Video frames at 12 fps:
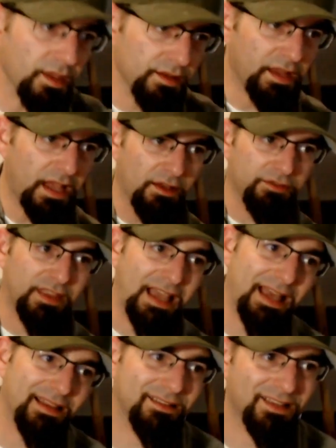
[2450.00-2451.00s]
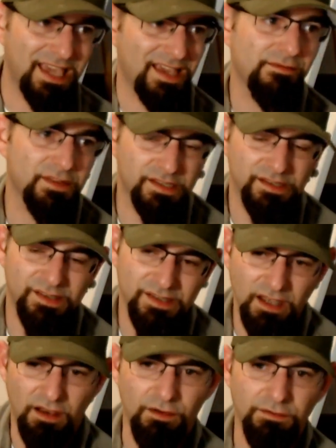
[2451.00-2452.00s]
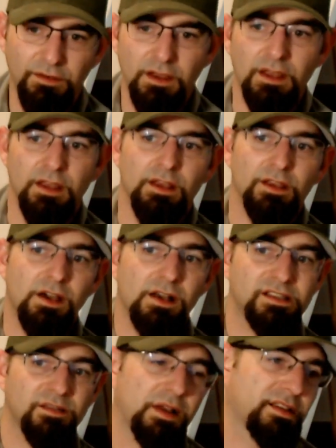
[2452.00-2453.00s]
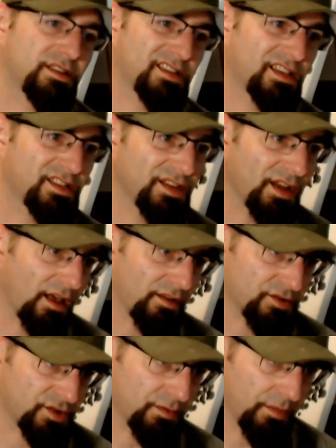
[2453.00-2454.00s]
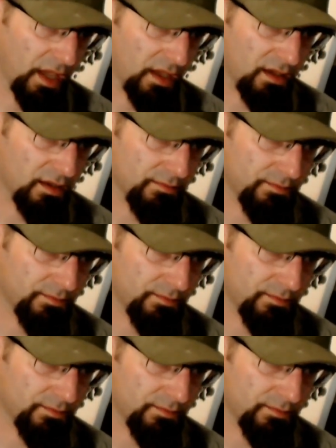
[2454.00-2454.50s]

Now, that canvas itself costs about $60 to make,